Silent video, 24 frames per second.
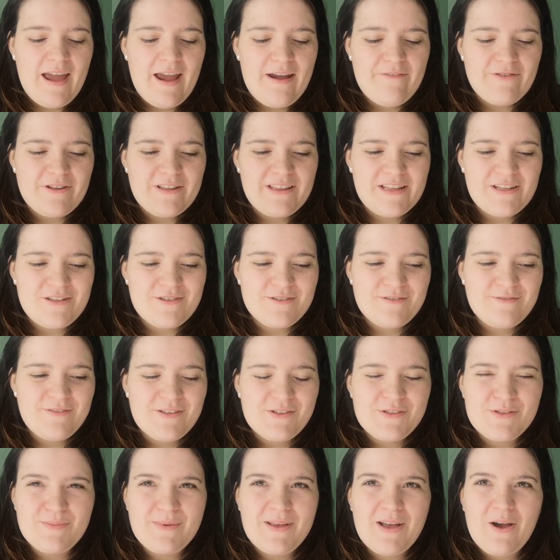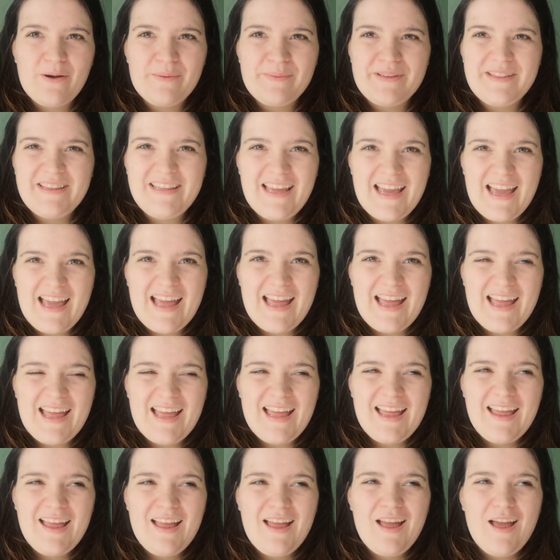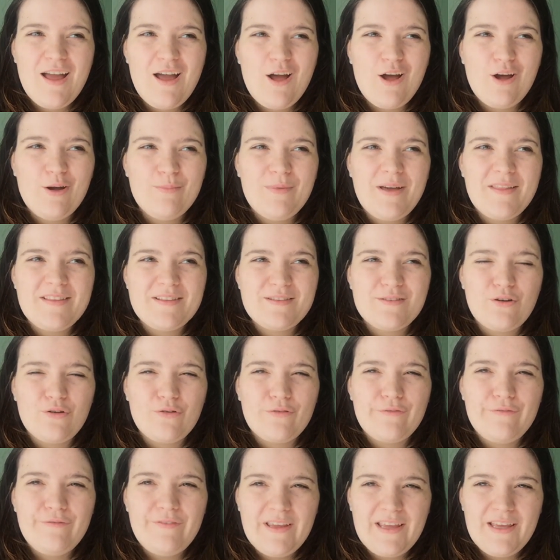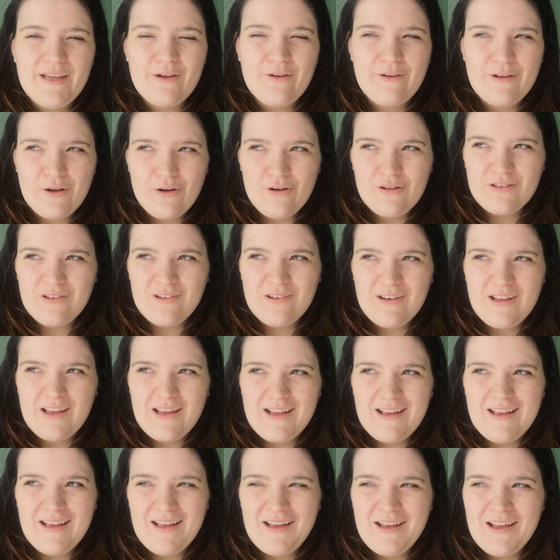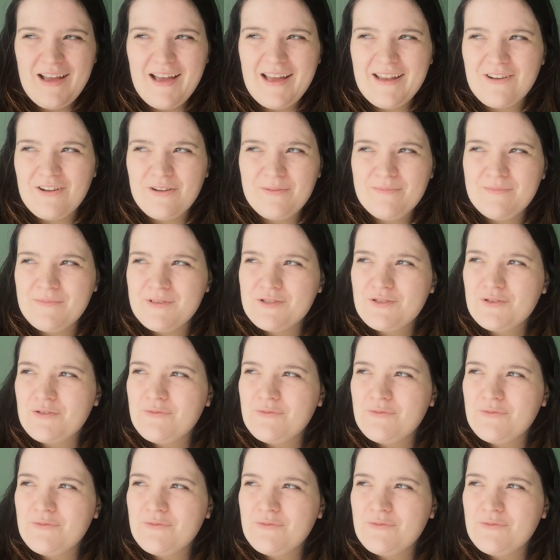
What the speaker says: everything just feels a bit up in the air. And there's a lot of fear going on. And I'm the